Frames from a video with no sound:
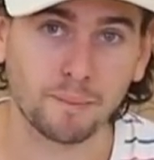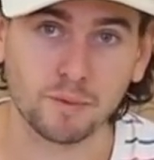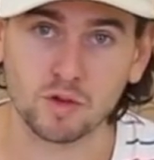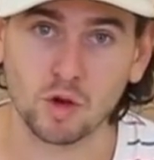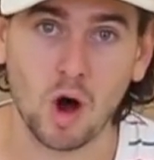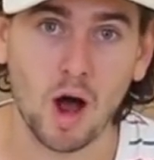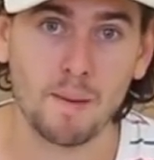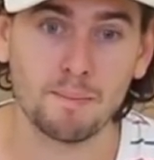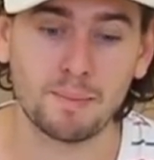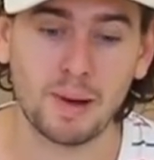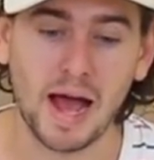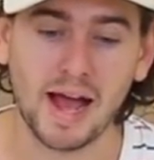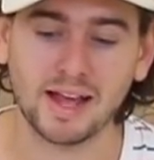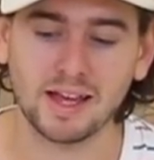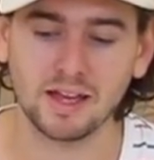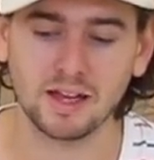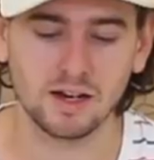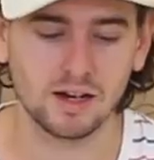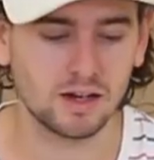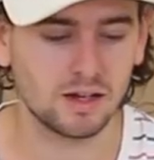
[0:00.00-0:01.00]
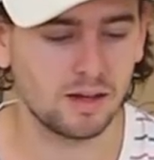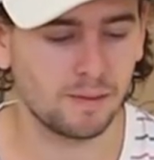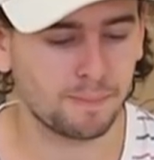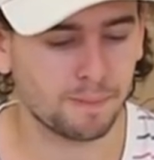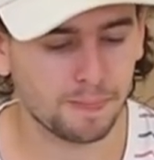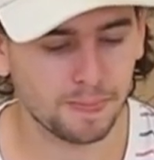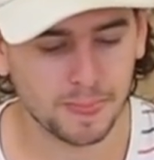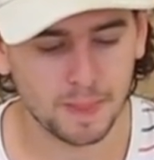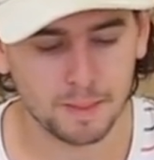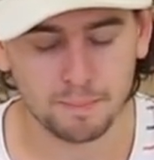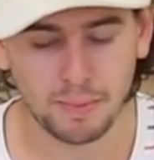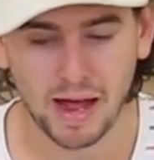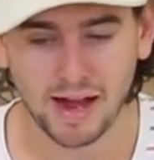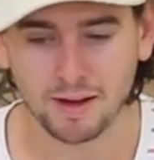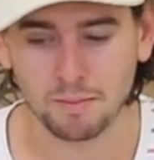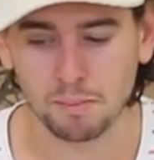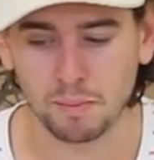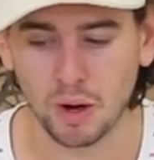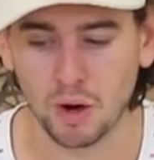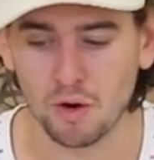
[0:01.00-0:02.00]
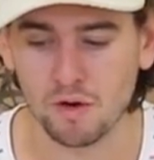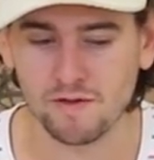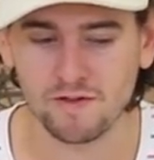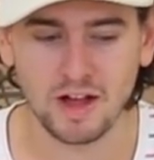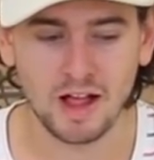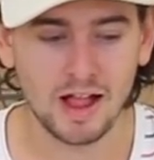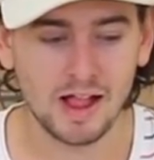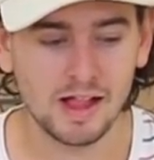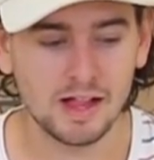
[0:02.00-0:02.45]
So I back them both.